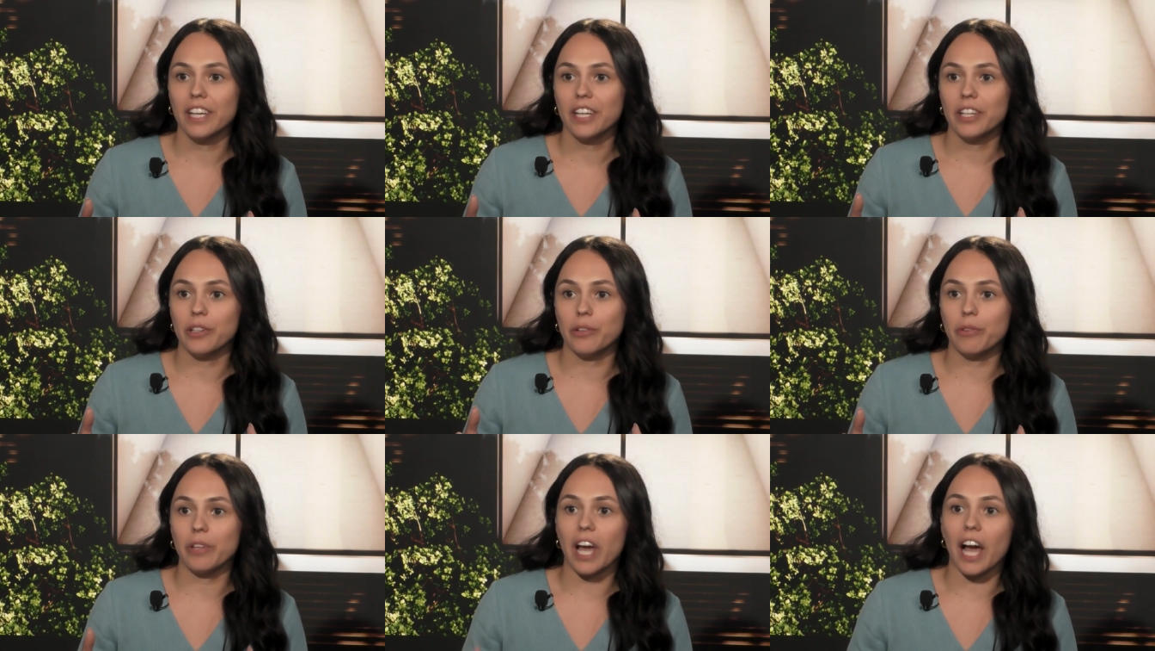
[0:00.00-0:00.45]

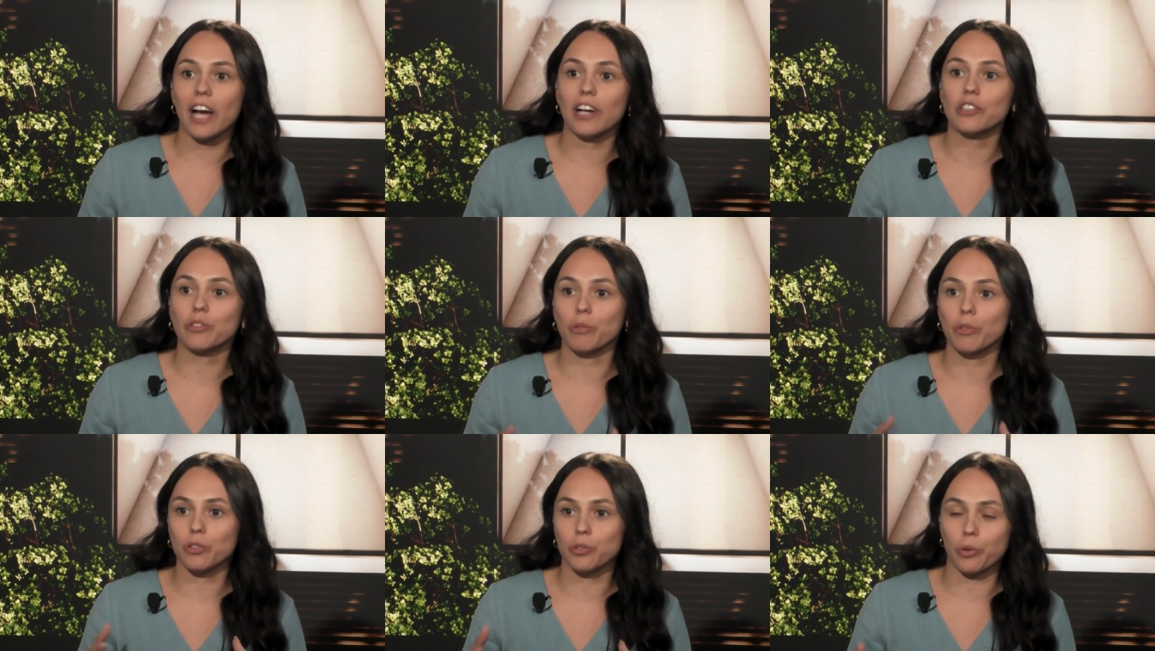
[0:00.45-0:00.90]
you know, the
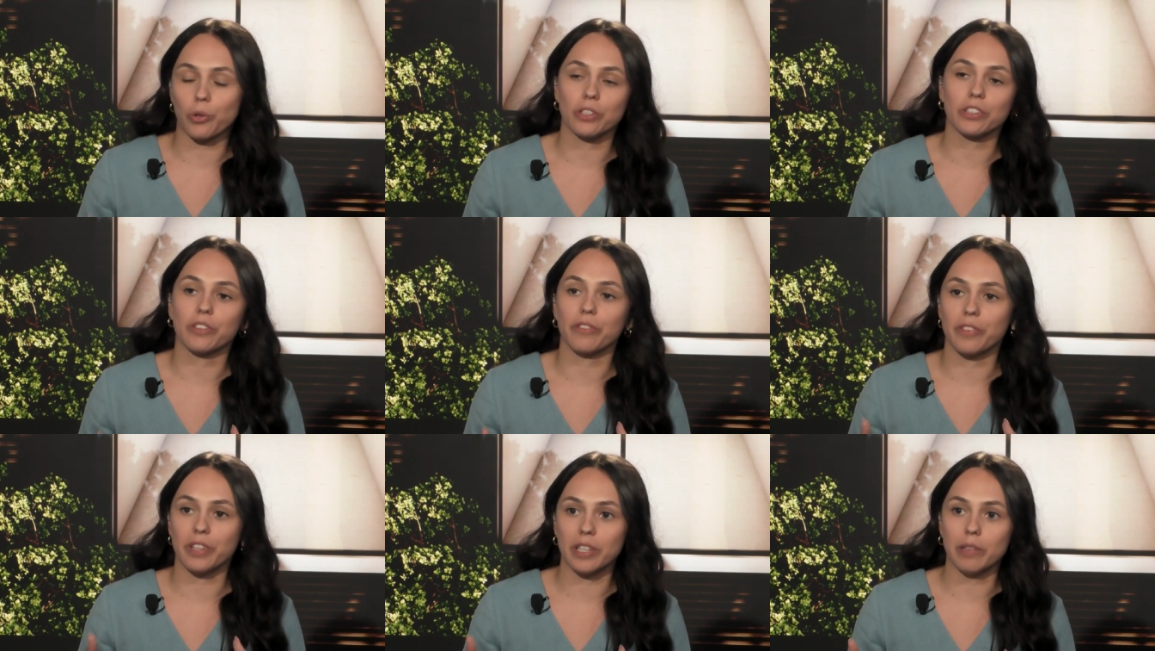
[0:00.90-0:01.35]
actual source
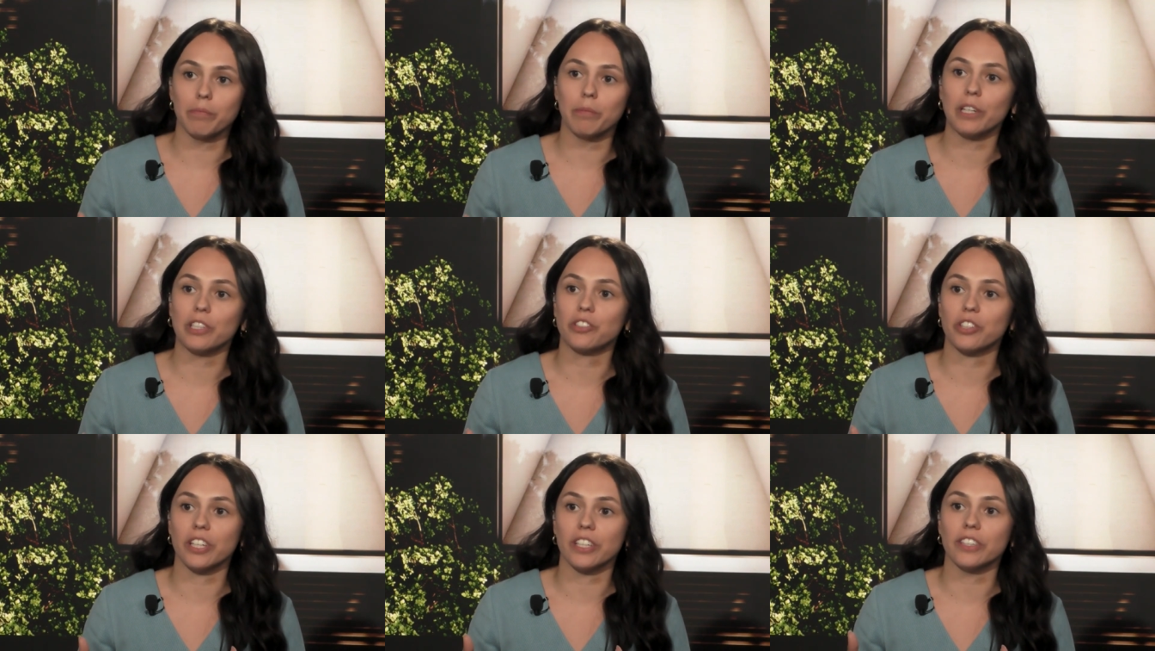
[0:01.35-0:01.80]
of the
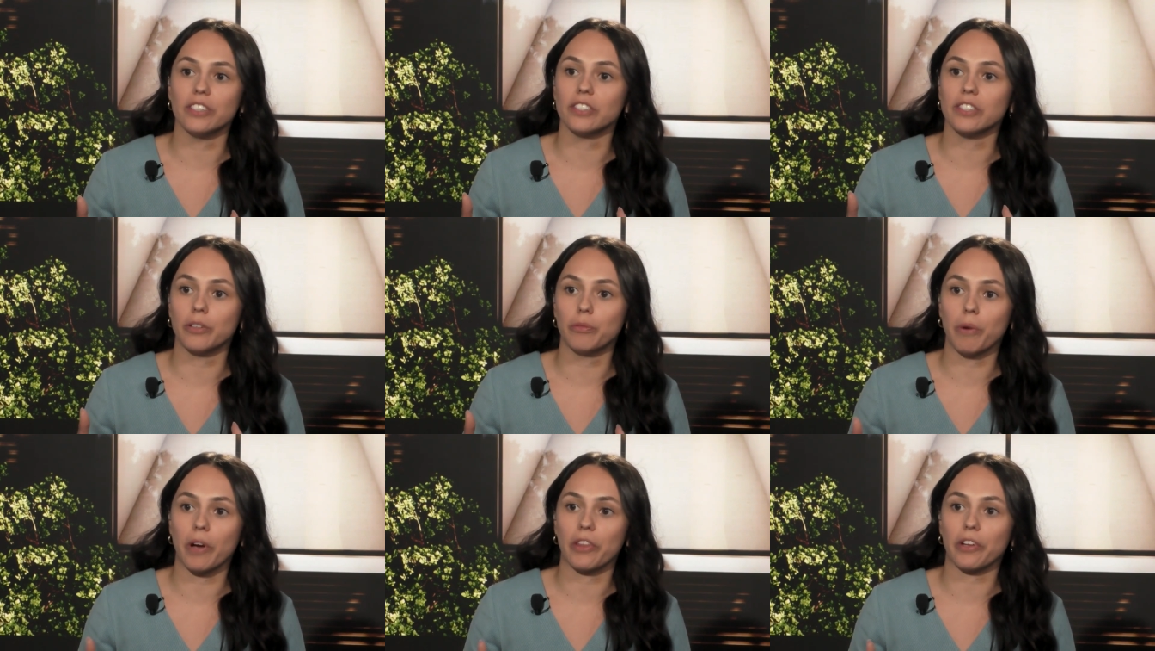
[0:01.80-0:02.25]
emissions
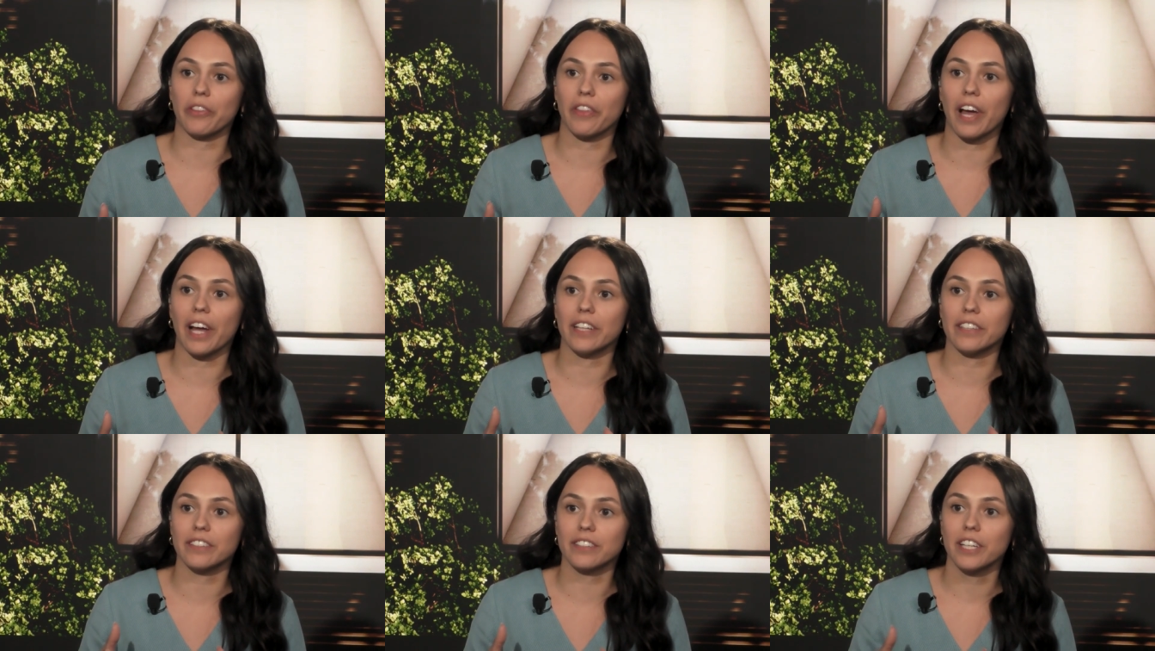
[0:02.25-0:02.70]
and whether
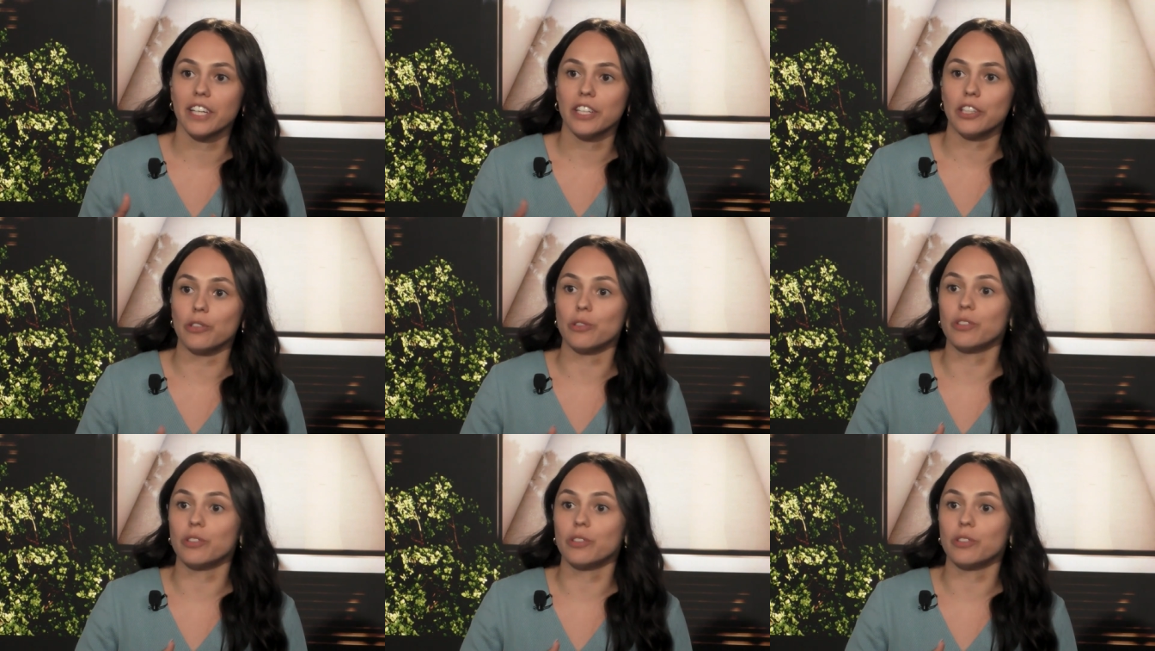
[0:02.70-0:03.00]
that's you